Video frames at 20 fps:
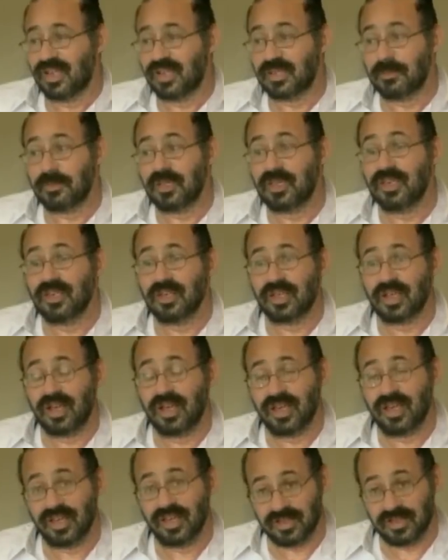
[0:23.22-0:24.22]
At the beginning,
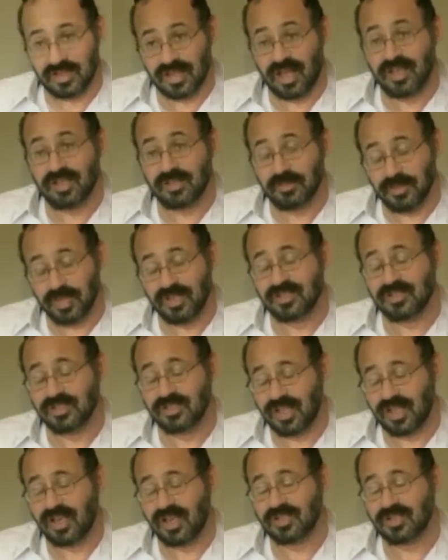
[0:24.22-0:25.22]
I had nightmares
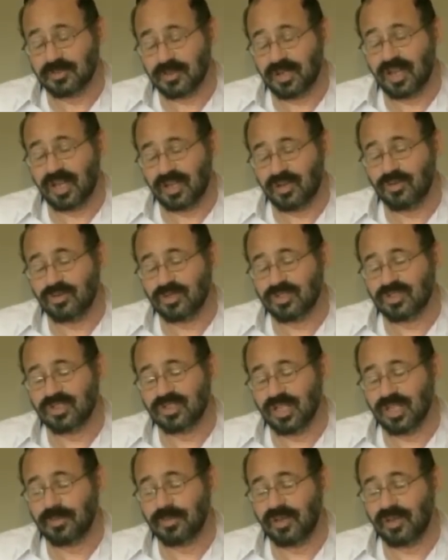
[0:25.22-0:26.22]
in the hospital. I couldn't
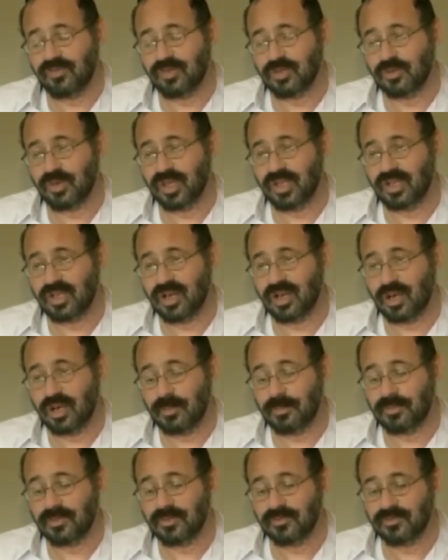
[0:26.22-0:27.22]
sleep. I would wake
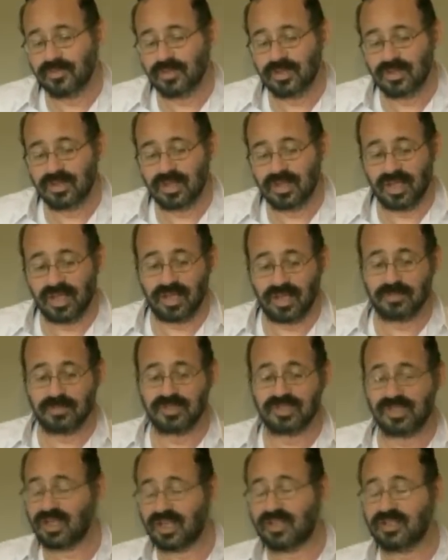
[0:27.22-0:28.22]
up like I'm
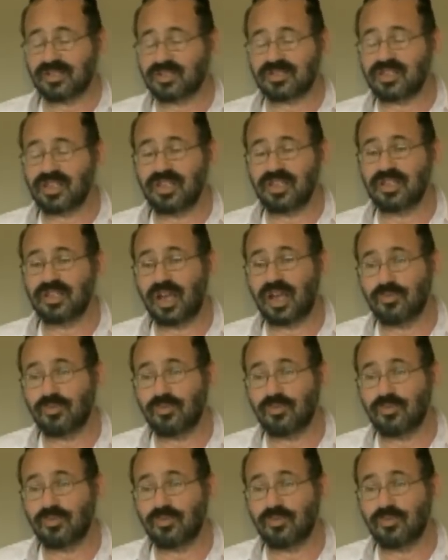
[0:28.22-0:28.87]
still at the scene.